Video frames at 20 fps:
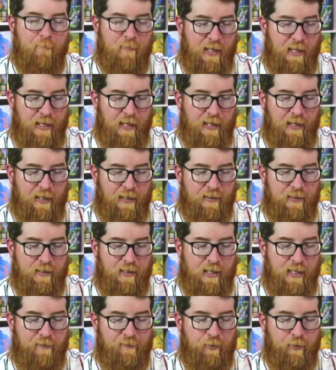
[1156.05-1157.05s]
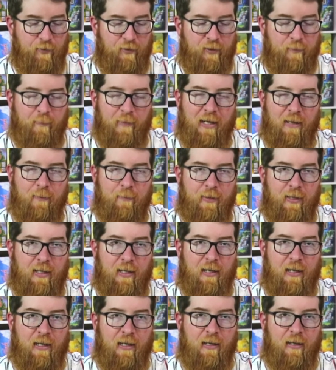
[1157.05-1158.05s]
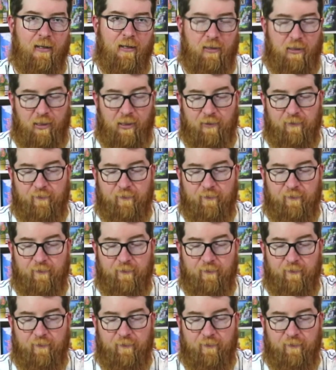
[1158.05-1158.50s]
And uh, even though there may be a lot